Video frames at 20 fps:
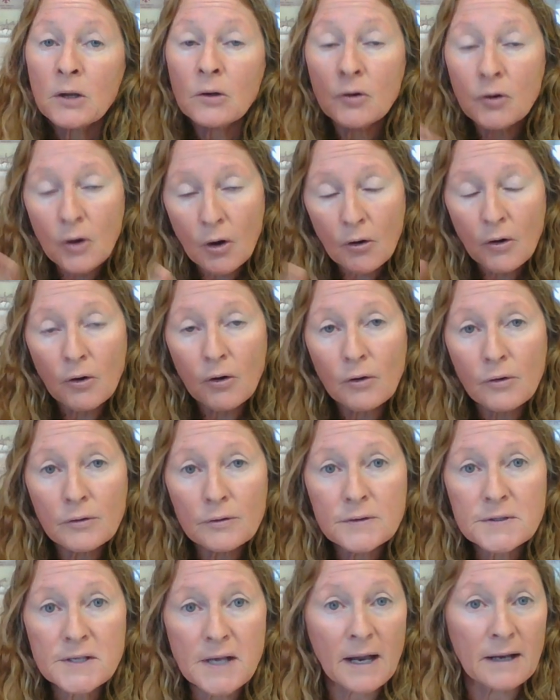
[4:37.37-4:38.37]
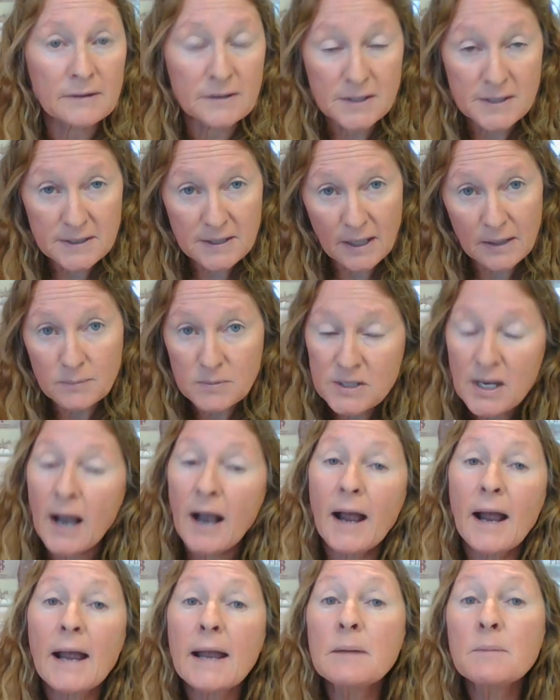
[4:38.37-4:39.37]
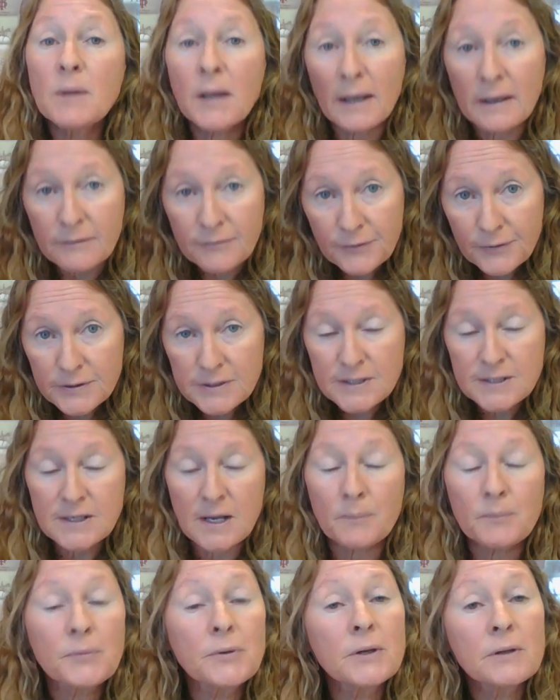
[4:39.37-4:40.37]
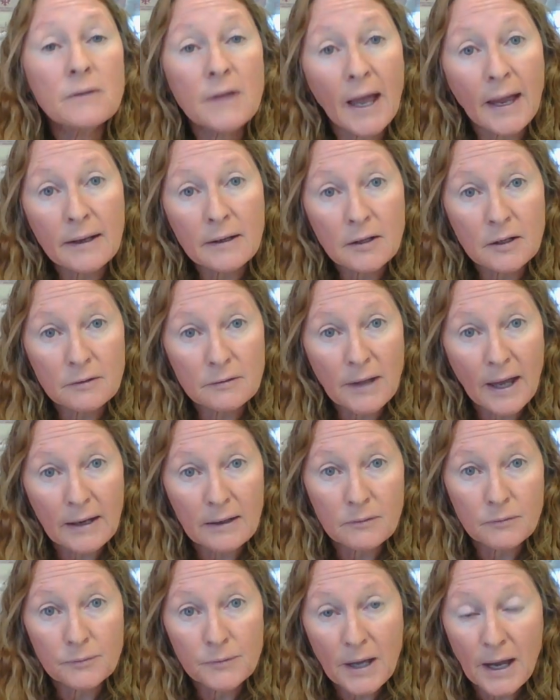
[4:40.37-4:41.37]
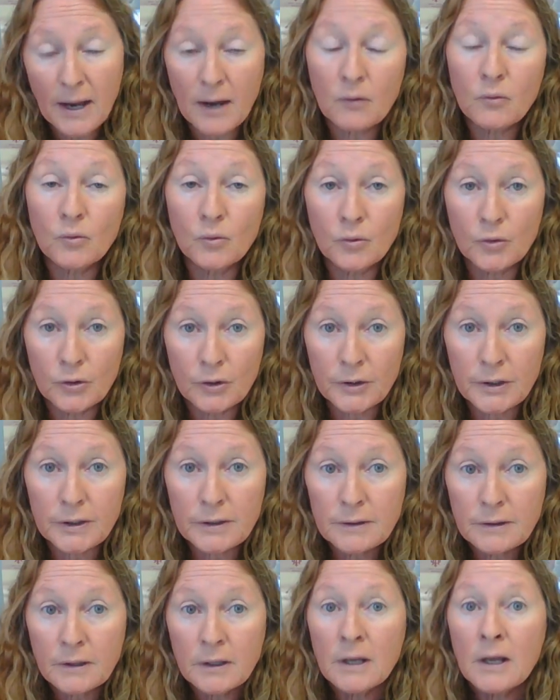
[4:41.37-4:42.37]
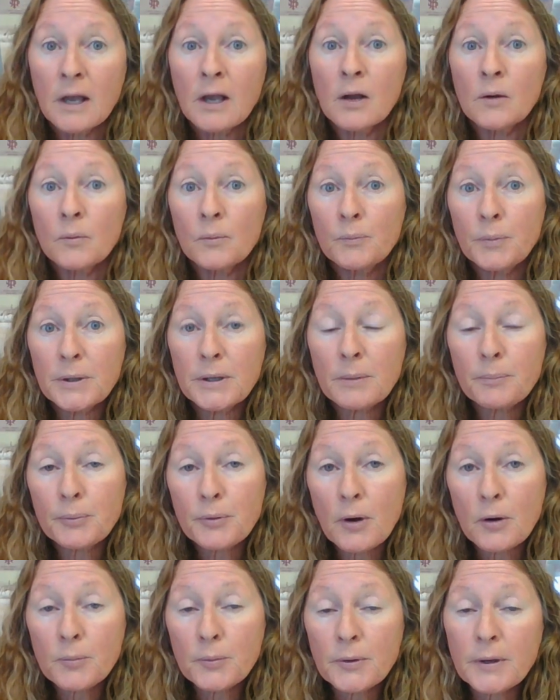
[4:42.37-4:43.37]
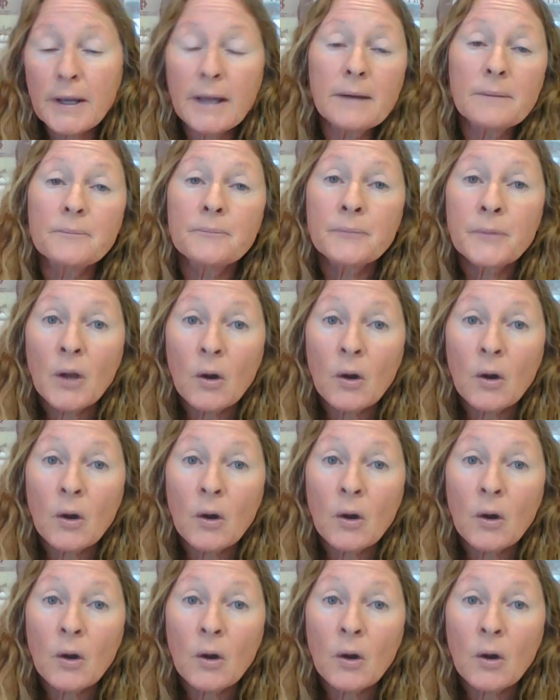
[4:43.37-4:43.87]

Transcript: goals at the same time if it's something that would be appropriate,